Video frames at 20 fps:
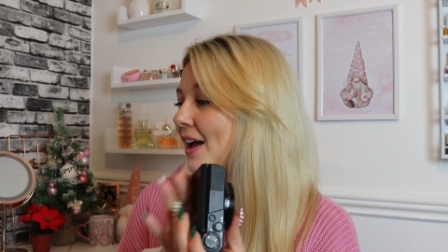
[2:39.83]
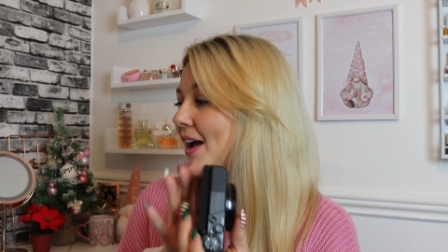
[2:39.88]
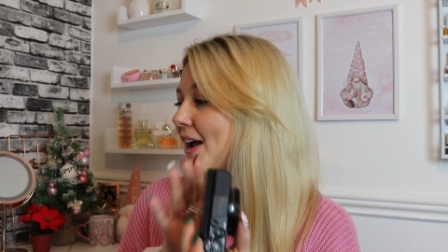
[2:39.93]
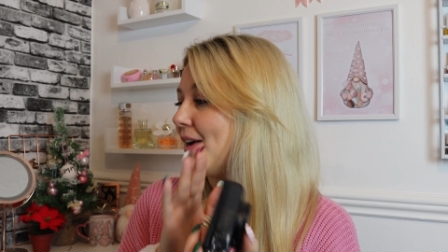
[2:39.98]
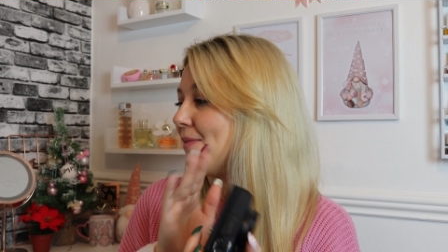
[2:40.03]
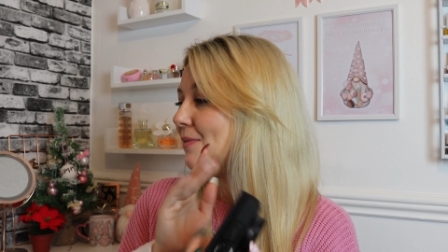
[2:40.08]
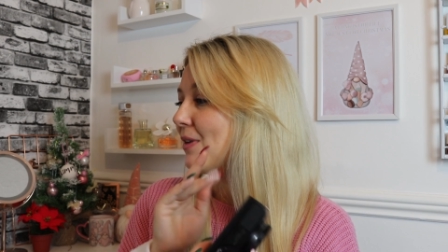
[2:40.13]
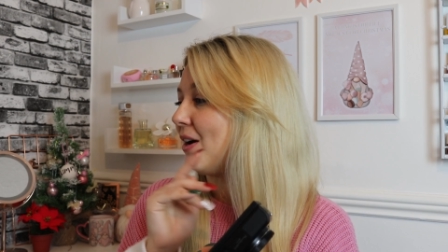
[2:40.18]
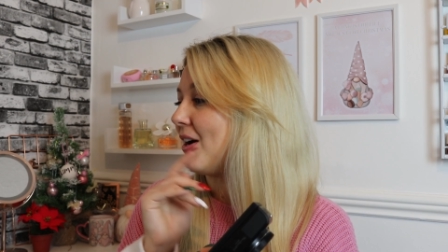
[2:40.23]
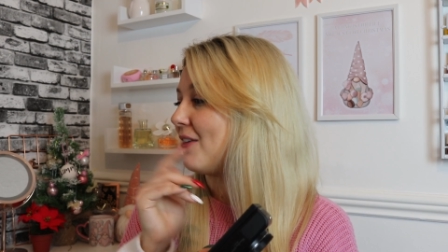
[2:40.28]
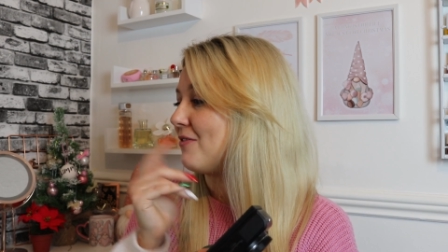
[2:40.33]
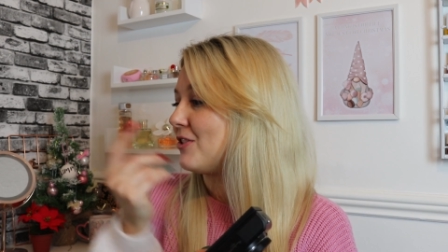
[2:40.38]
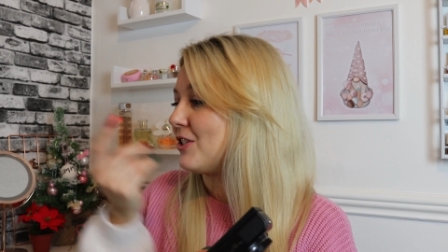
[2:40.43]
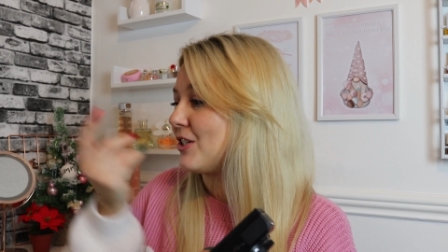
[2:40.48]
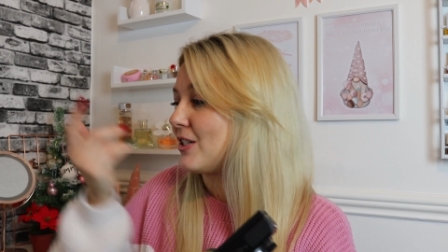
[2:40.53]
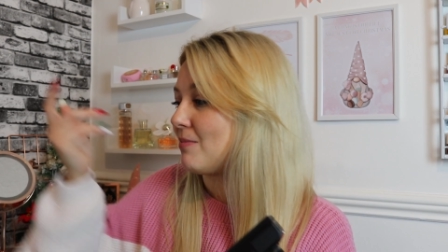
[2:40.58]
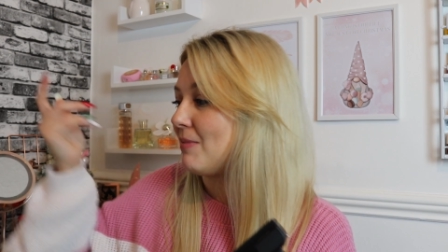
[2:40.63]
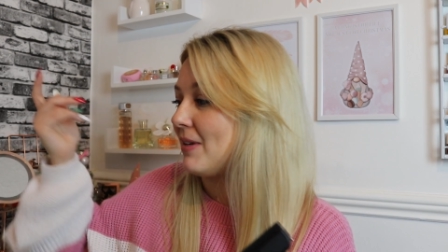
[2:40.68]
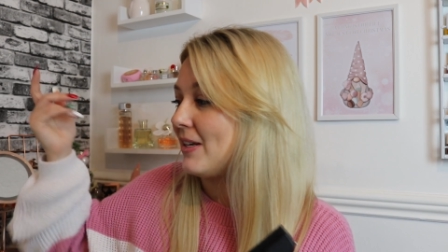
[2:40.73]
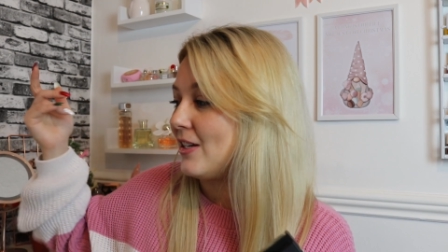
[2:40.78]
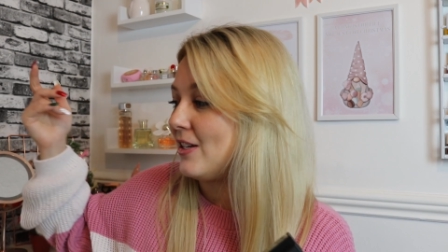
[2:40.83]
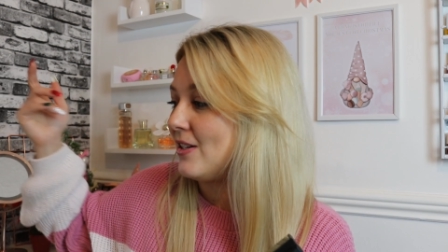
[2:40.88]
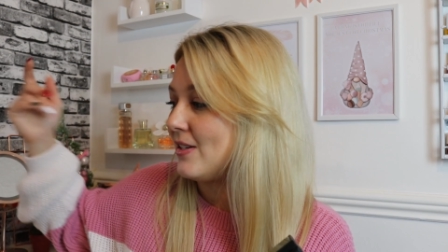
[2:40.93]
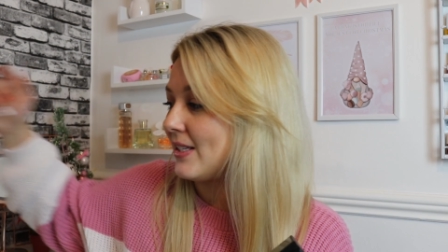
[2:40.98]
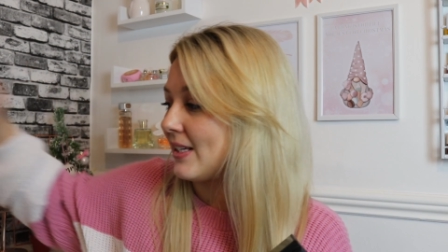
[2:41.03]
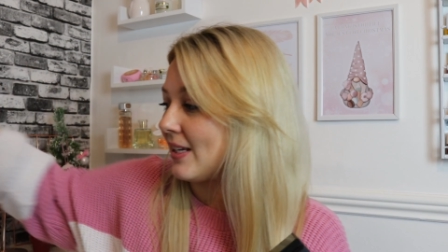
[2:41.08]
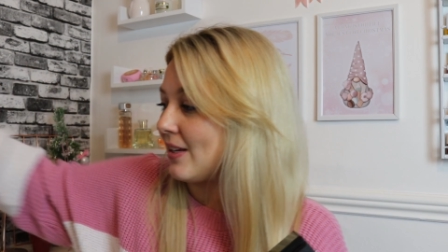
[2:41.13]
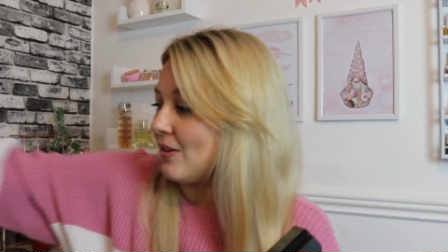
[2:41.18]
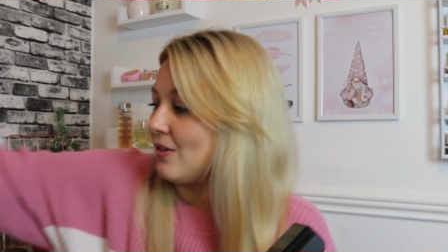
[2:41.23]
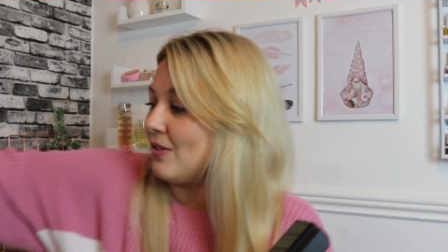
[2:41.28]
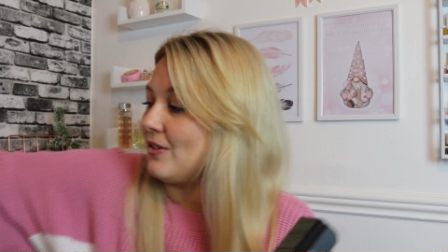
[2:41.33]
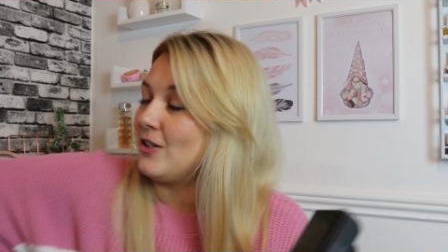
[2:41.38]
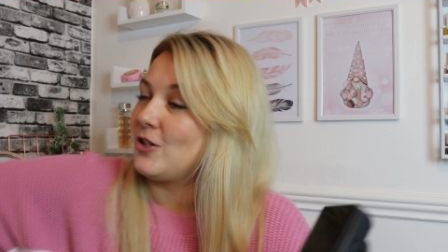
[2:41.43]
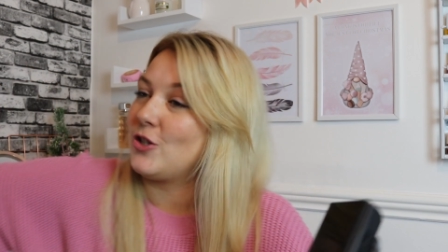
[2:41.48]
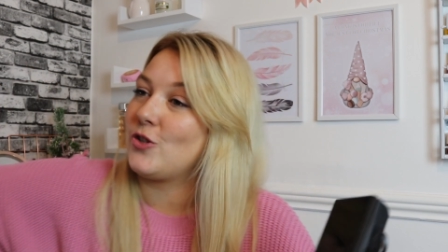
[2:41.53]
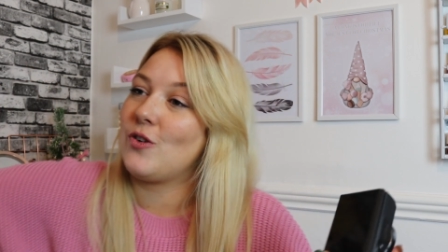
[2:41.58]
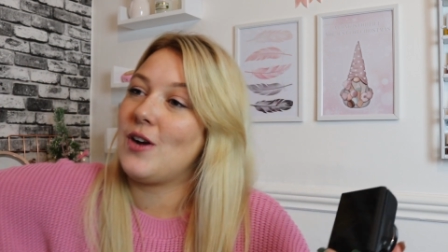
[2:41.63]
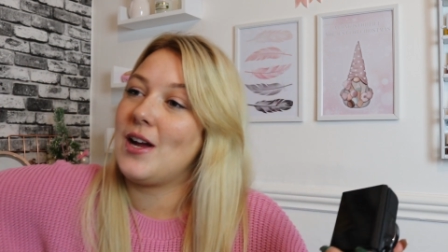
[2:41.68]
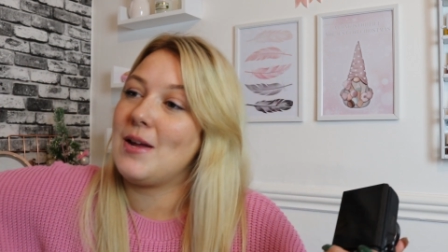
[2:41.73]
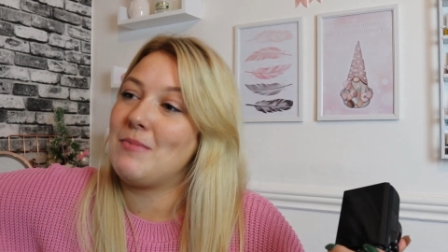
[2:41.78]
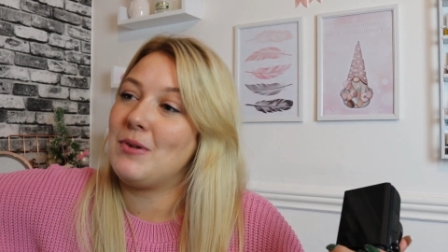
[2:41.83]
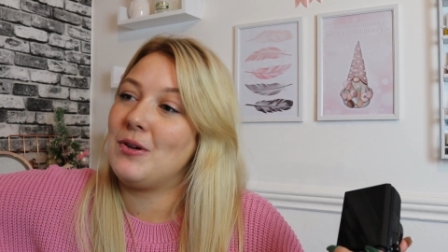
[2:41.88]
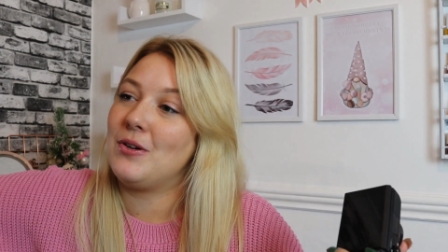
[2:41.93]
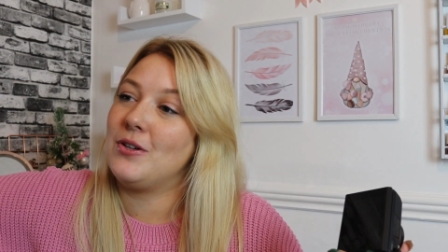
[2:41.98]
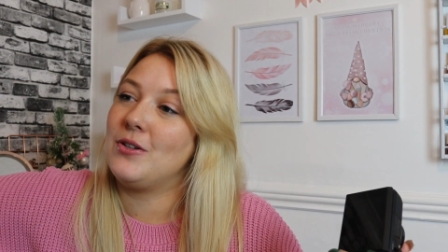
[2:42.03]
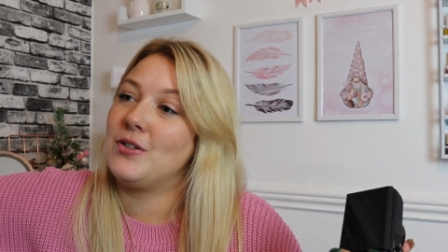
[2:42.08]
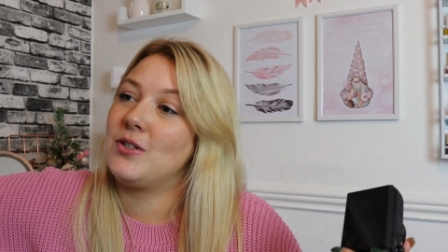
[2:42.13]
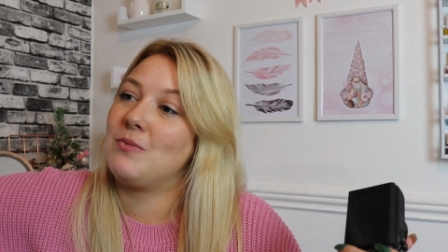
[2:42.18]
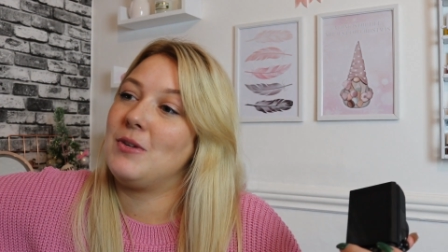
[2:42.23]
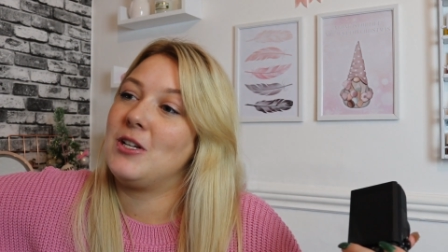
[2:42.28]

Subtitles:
I've just been using it on a tripod,